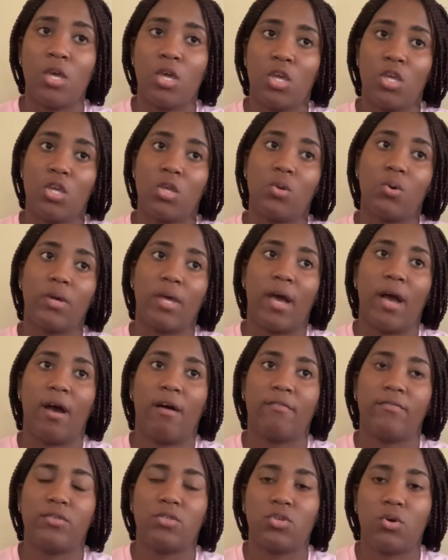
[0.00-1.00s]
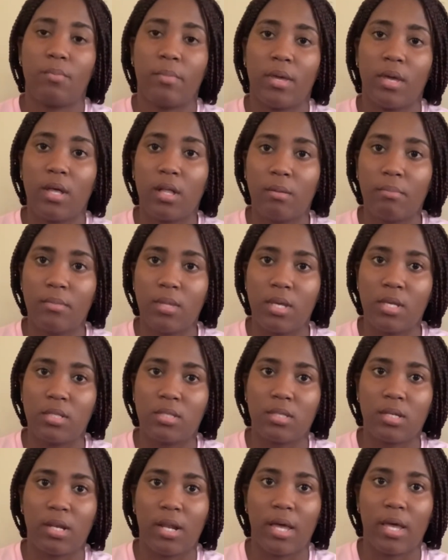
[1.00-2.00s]
You know, you have some help desk
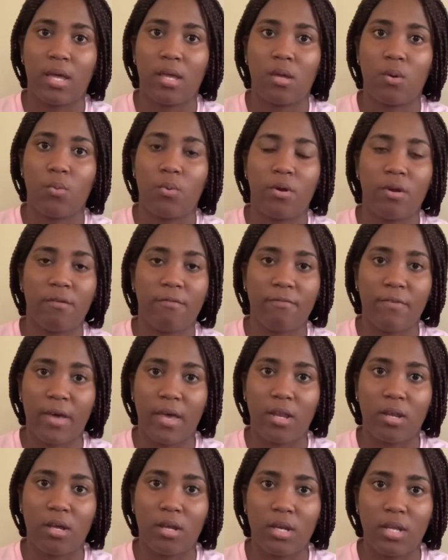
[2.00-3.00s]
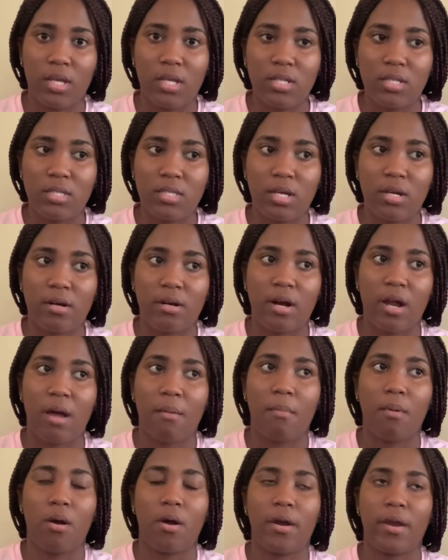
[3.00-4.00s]
like verifying on
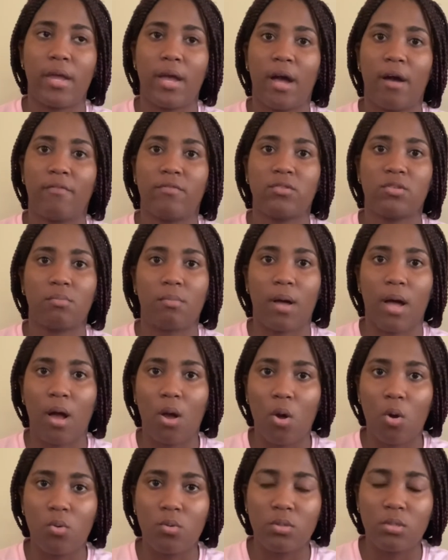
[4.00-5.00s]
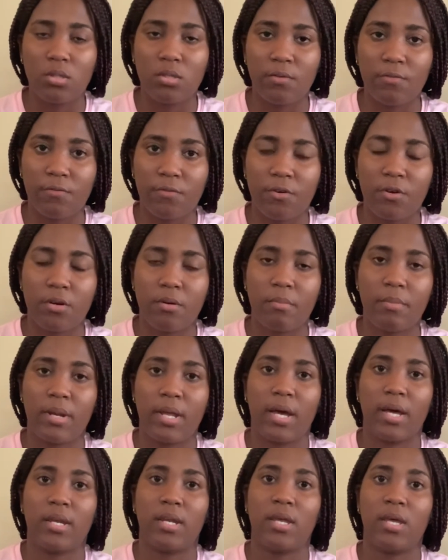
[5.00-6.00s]
Instagram, or you have some accounting firm
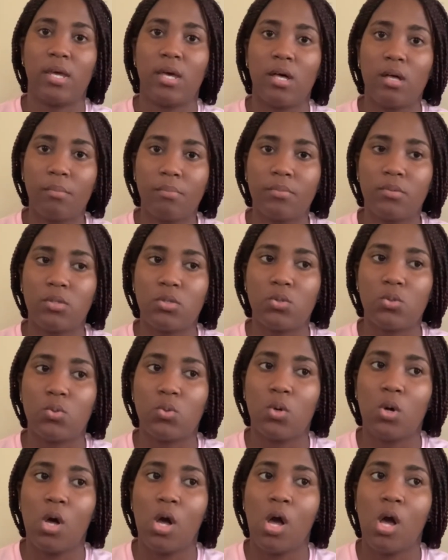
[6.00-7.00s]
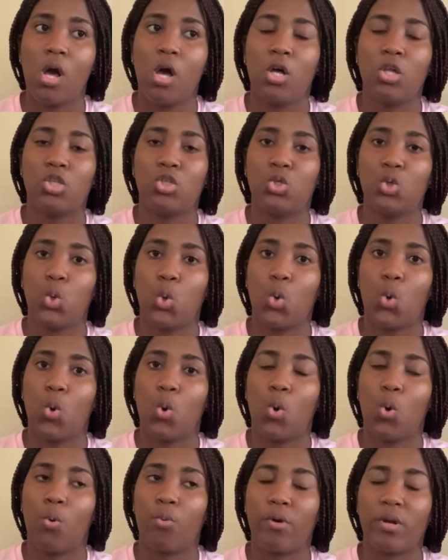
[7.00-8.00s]
that helps you to
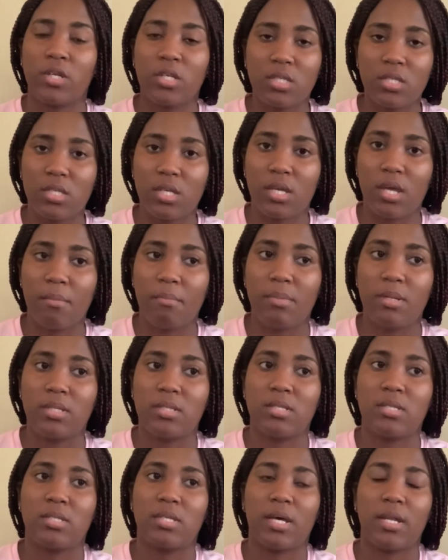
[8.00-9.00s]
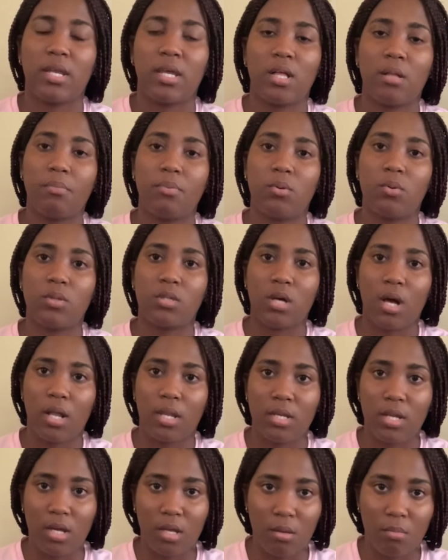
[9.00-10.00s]
register your business and help you with all
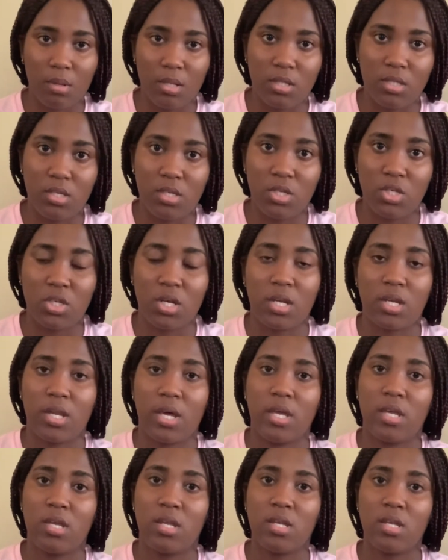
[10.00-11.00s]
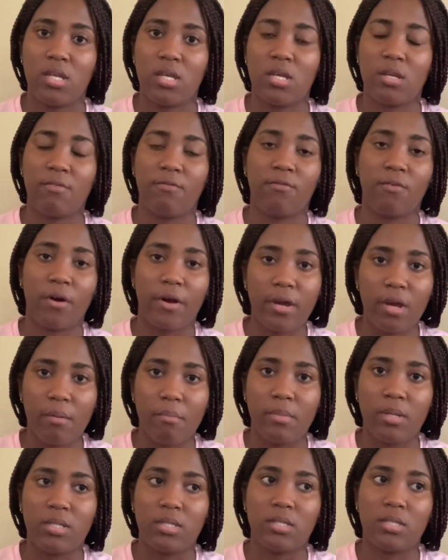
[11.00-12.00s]
the documentation that you need for your
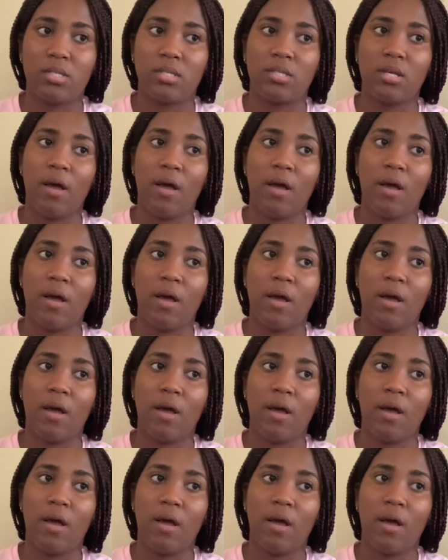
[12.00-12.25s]
business.